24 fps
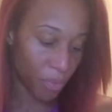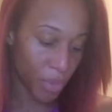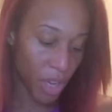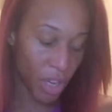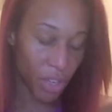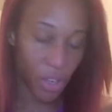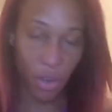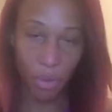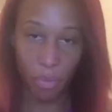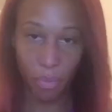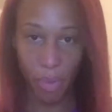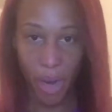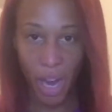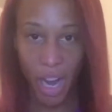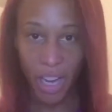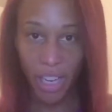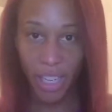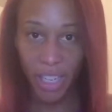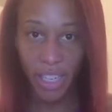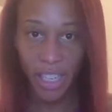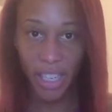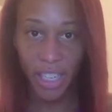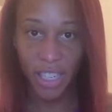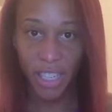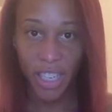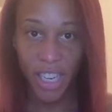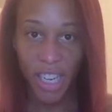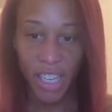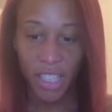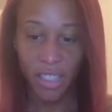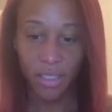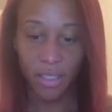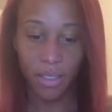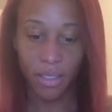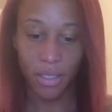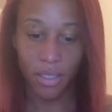your body
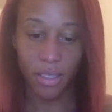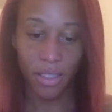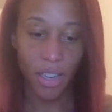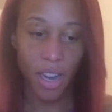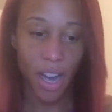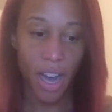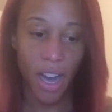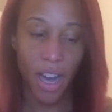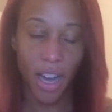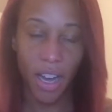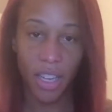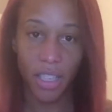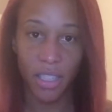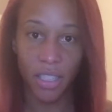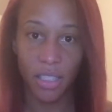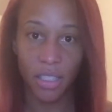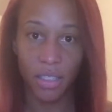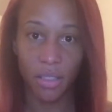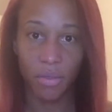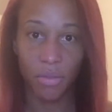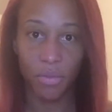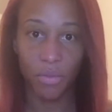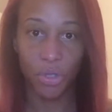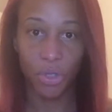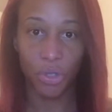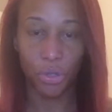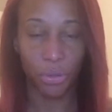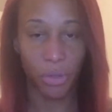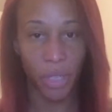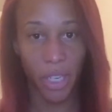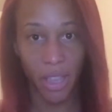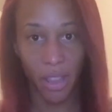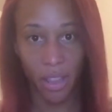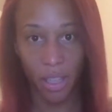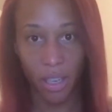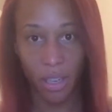does not
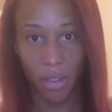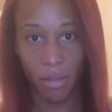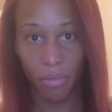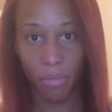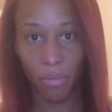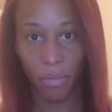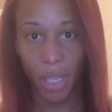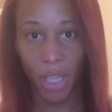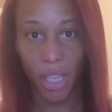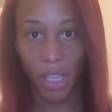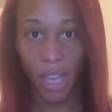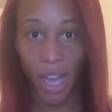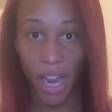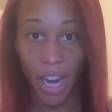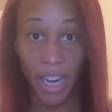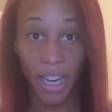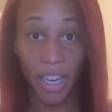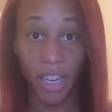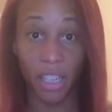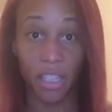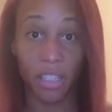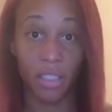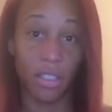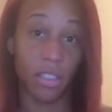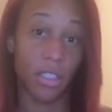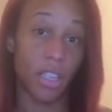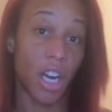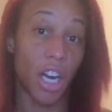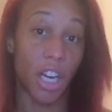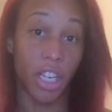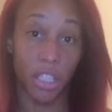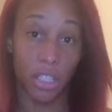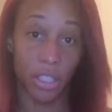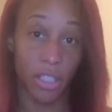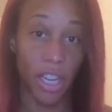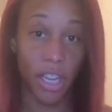treat them like
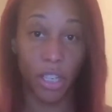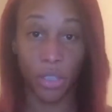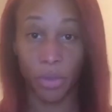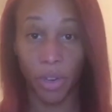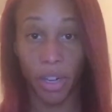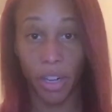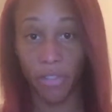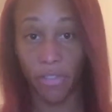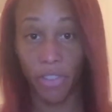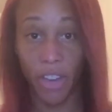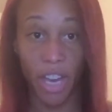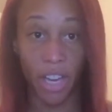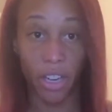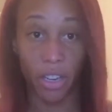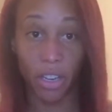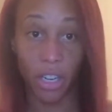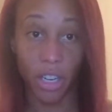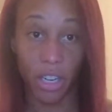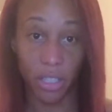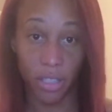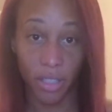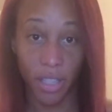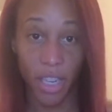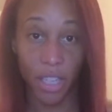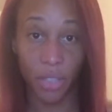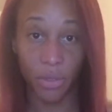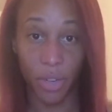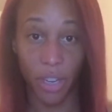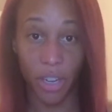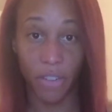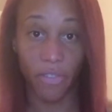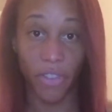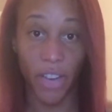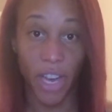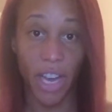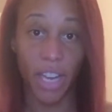unsaturated fat or saturated
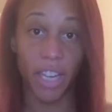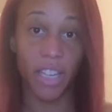fat.